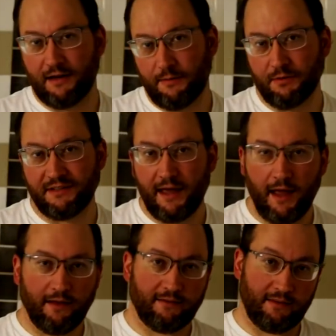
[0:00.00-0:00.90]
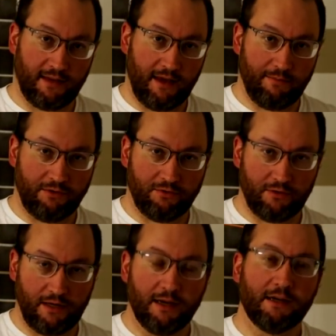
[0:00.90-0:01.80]
a couple tanks and the
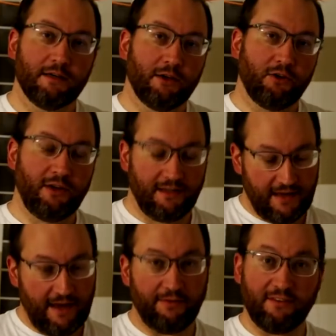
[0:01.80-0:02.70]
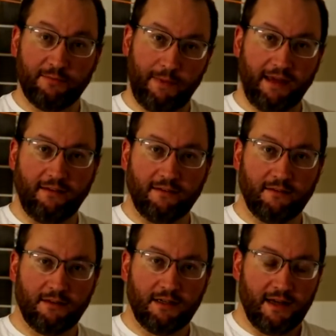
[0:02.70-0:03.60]
chemistry. You need to have a
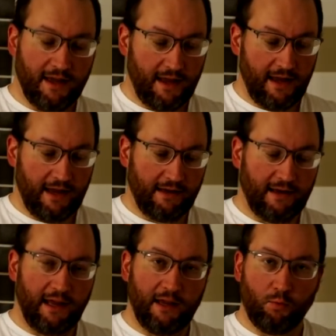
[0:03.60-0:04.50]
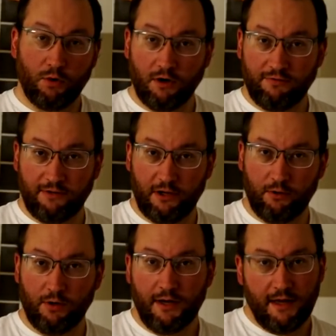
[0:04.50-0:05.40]
space, and a
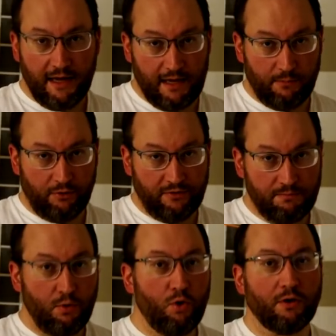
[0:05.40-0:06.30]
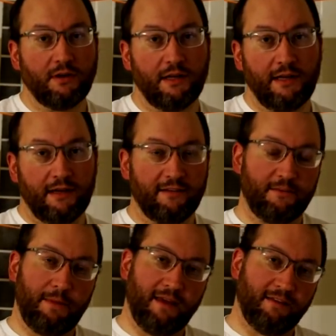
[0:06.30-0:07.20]
workflow, and most importantly, a
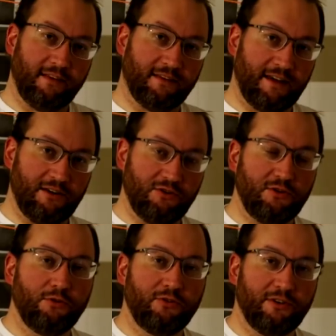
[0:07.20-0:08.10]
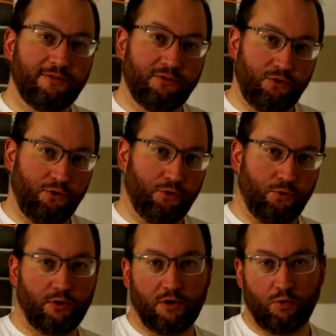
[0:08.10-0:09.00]
space that's conducive
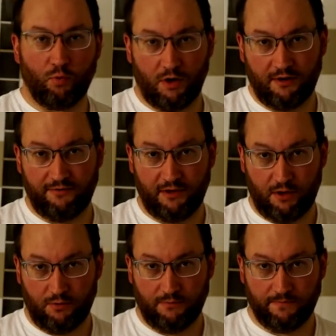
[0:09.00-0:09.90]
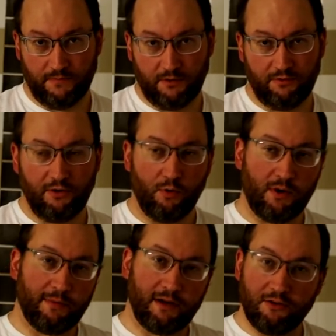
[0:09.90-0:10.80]
to your workflow. So
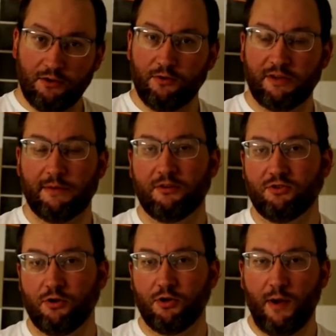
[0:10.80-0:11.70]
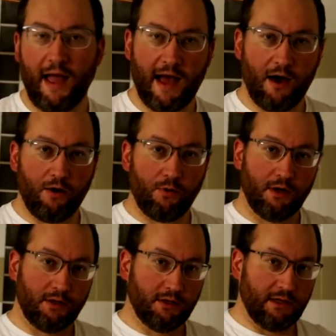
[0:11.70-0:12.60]
what I'm gonna do is I'm gonna show you how
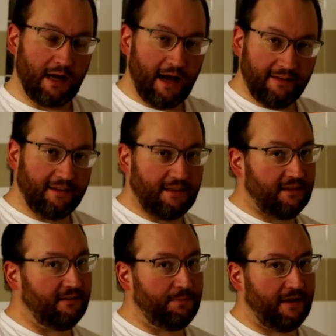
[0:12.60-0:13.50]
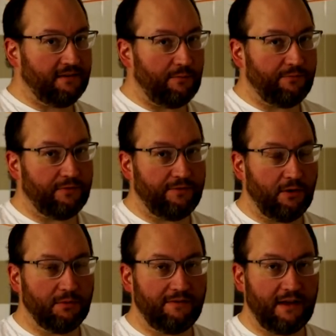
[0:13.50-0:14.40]
I set this space up for
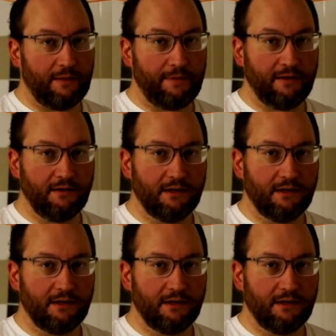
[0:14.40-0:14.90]
film developing,